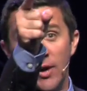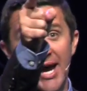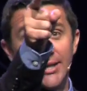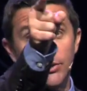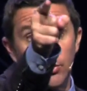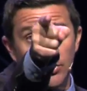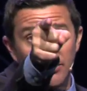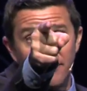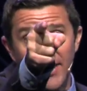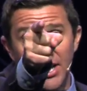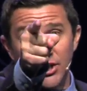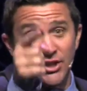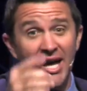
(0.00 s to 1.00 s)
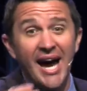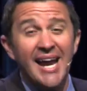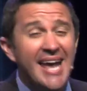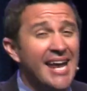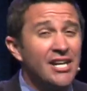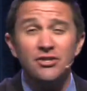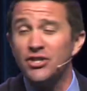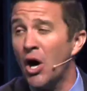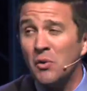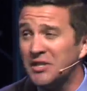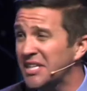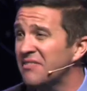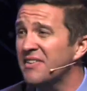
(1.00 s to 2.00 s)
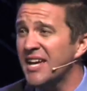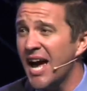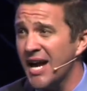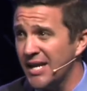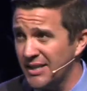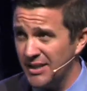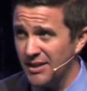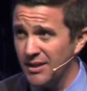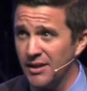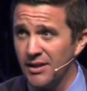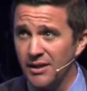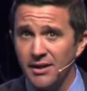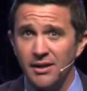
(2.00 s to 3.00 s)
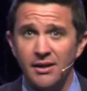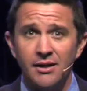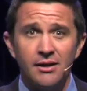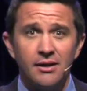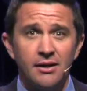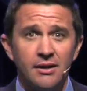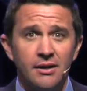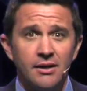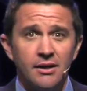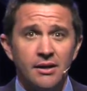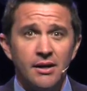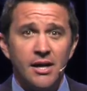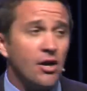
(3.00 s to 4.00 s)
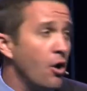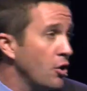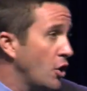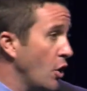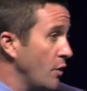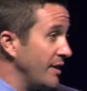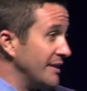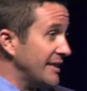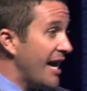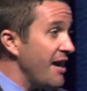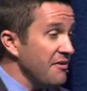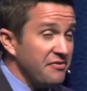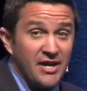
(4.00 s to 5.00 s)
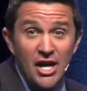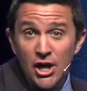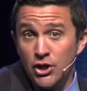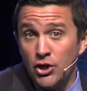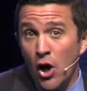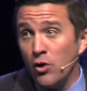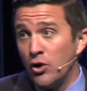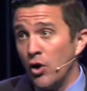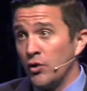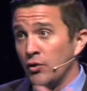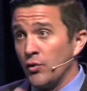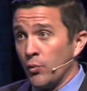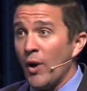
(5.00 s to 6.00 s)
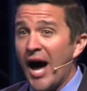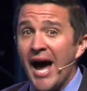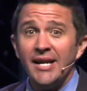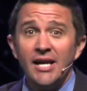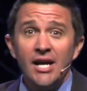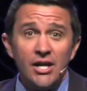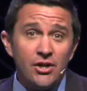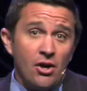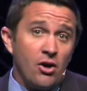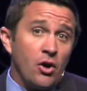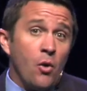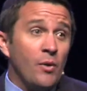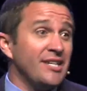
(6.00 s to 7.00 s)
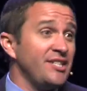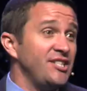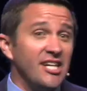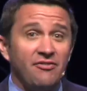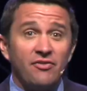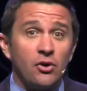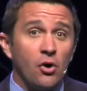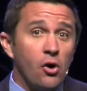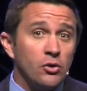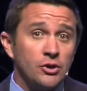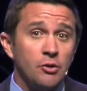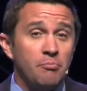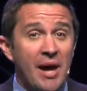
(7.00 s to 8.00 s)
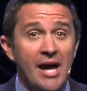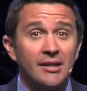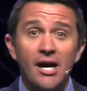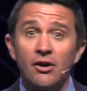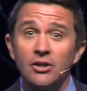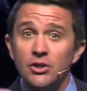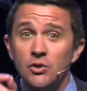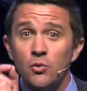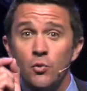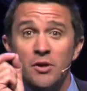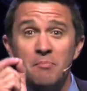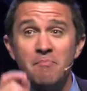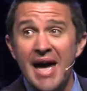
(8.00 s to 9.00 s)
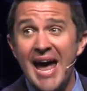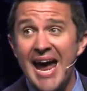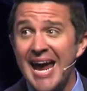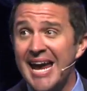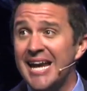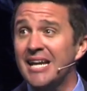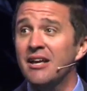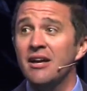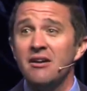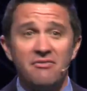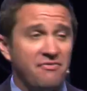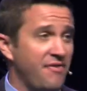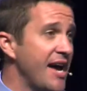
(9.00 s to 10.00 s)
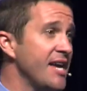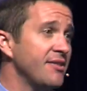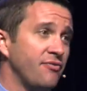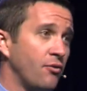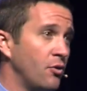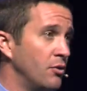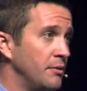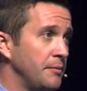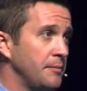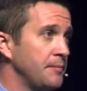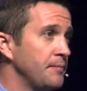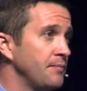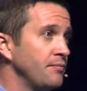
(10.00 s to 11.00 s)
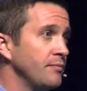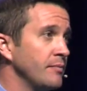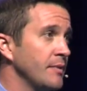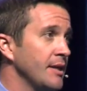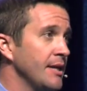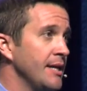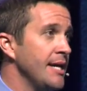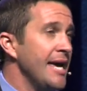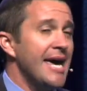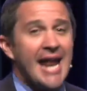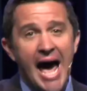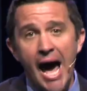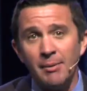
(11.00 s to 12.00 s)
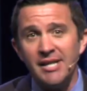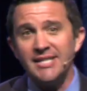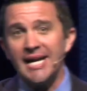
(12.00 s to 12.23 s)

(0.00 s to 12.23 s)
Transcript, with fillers: you head toward the finish line, and you don't deviate. You don't go to the left, you don't go to the right, you don't go when it's difficult, you bail out, you remain faithful. And how many